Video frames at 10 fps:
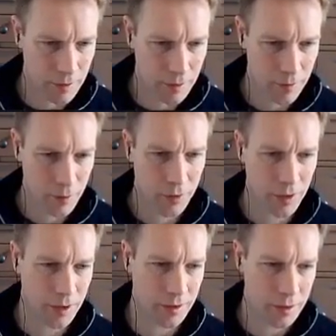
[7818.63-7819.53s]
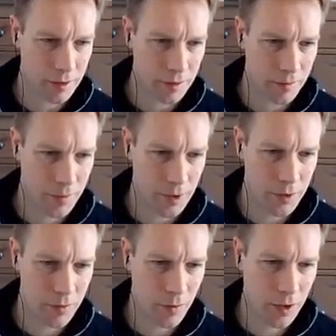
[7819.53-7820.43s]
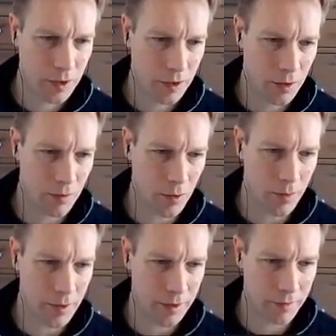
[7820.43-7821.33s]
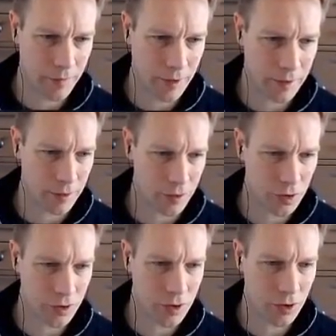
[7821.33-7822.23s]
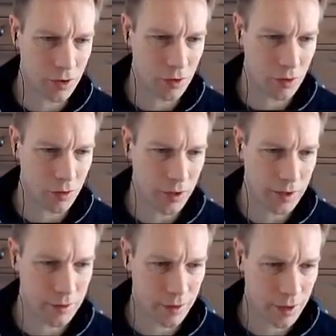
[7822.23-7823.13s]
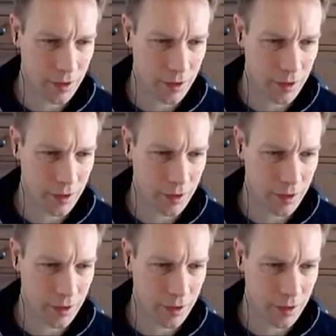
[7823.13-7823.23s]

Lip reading: The point is, because we know more about the vec than just that you can call next on it,